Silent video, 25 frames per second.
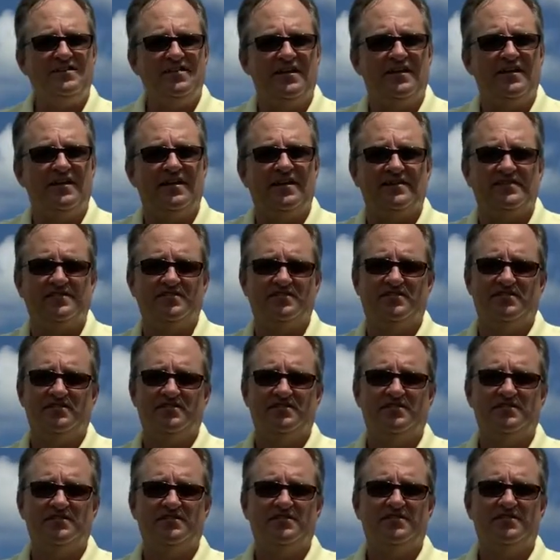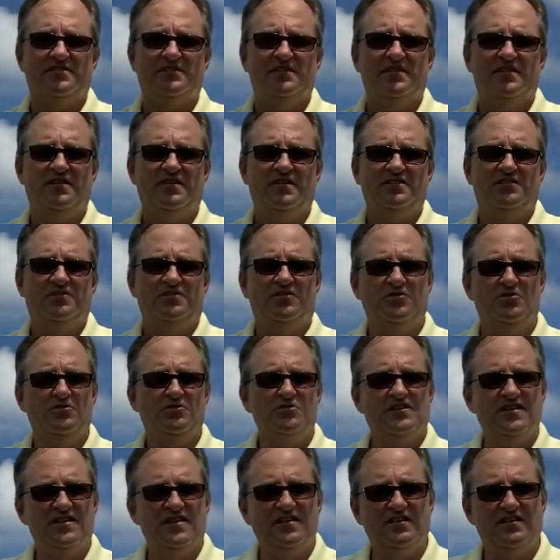to us
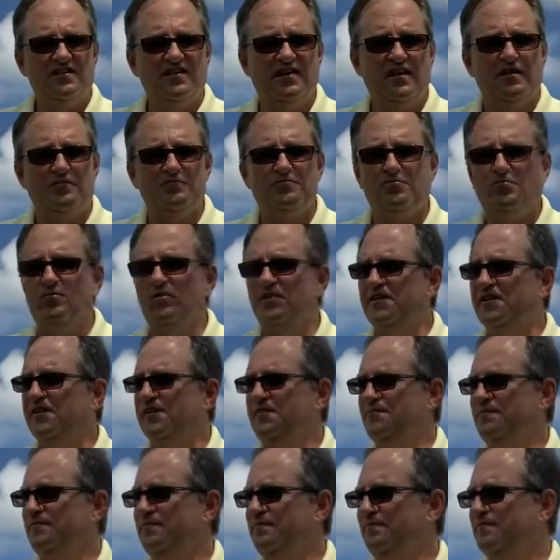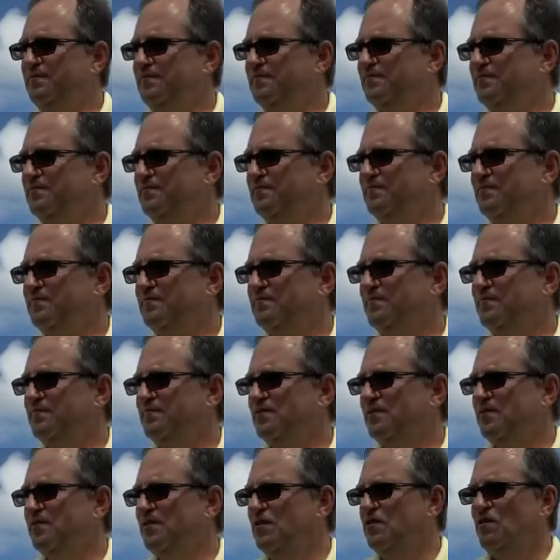losing a loved one,
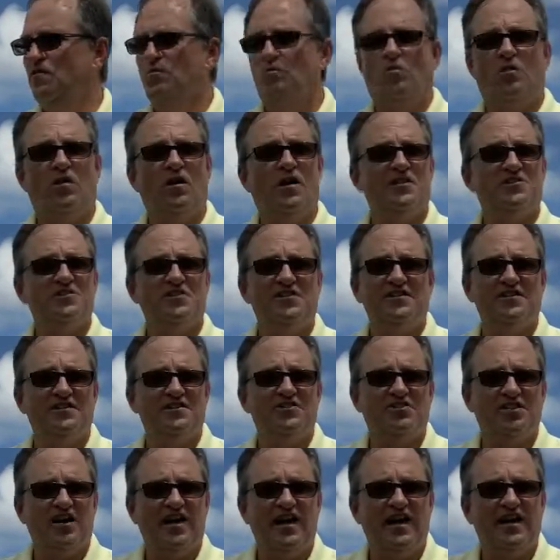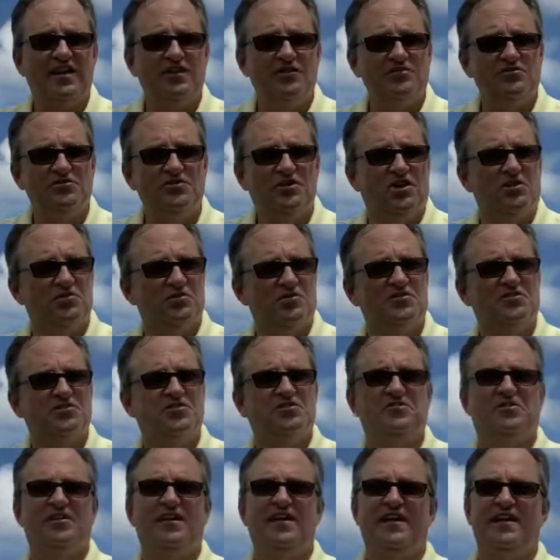watching a child go
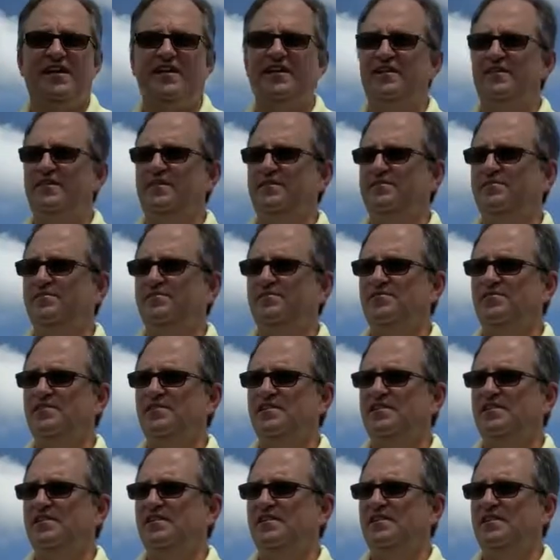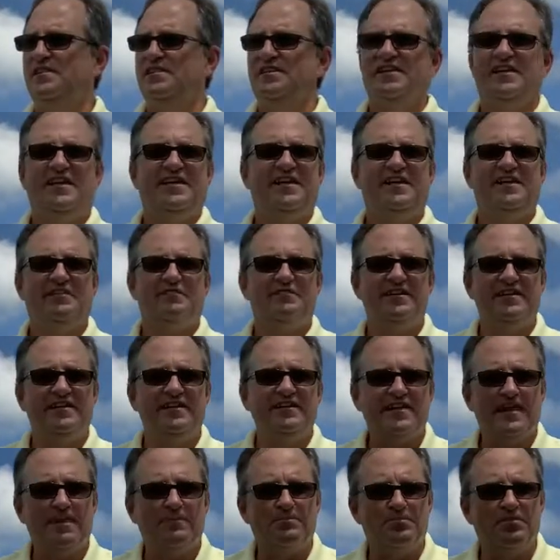astray,
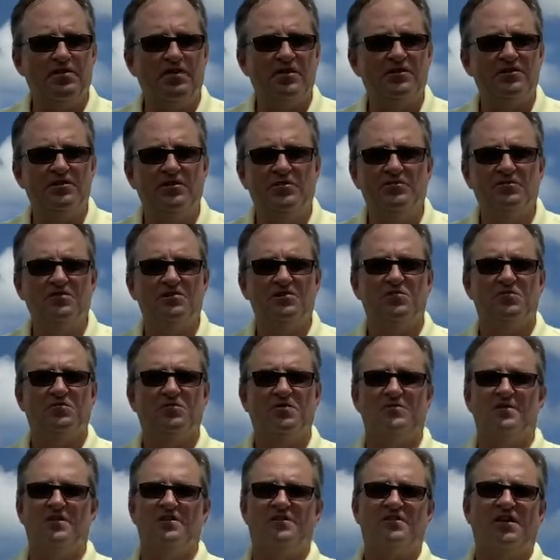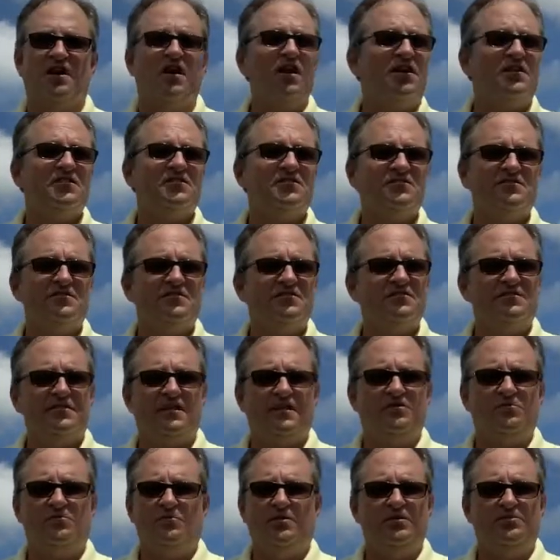hearing that prognosis from the doctor
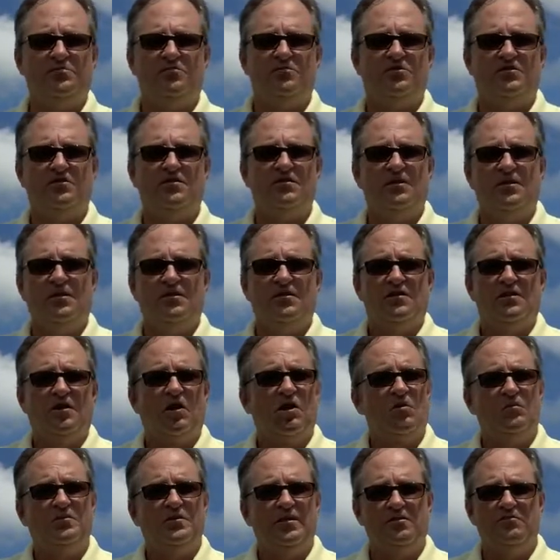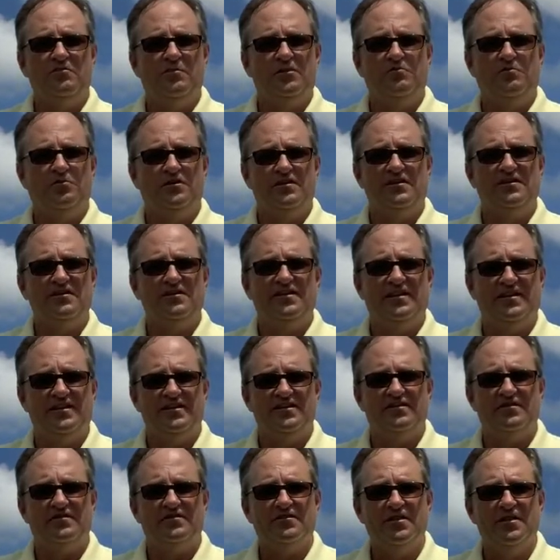that we were hoping we wouldn't
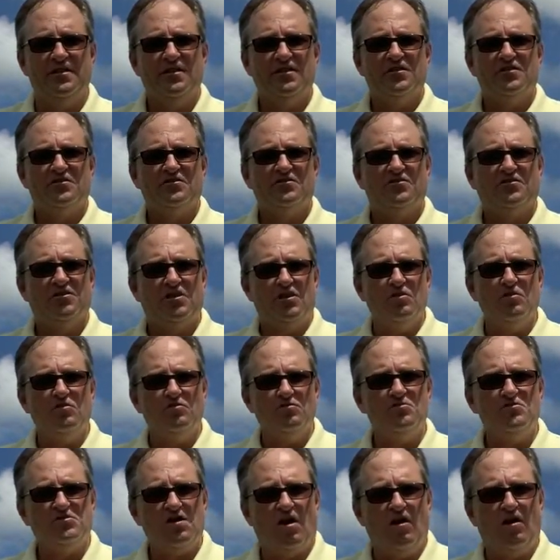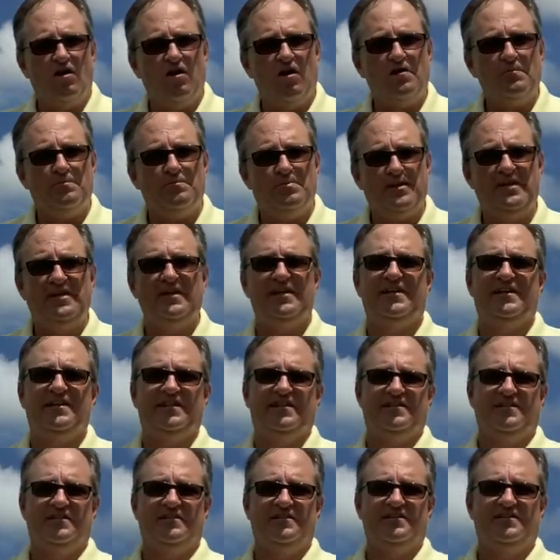hear, those are
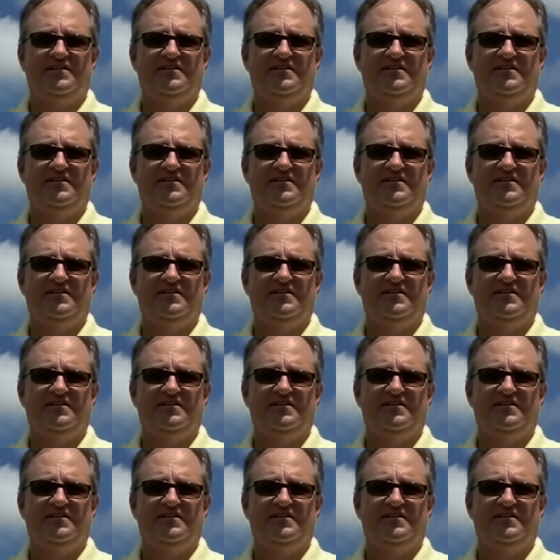big.